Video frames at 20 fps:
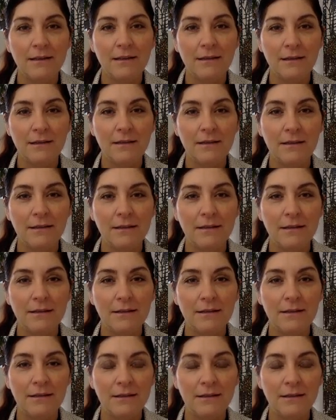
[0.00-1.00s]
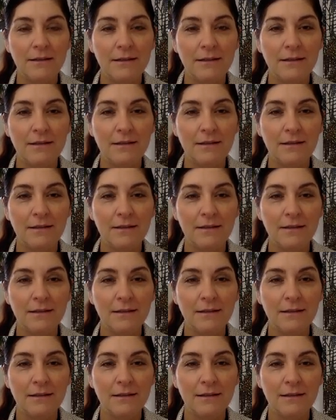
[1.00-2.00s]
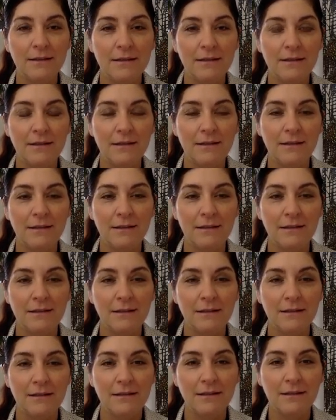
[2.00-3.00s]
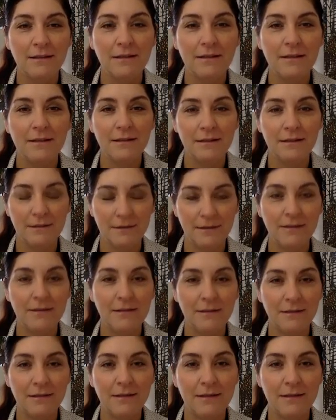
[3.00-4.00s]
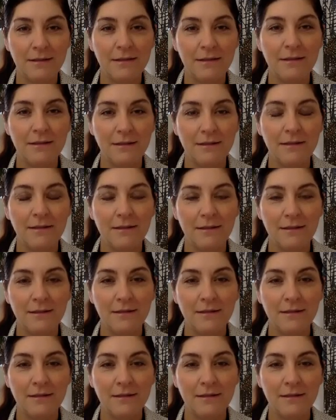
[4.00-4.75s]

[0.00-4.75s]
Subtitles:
The person shown says nothing.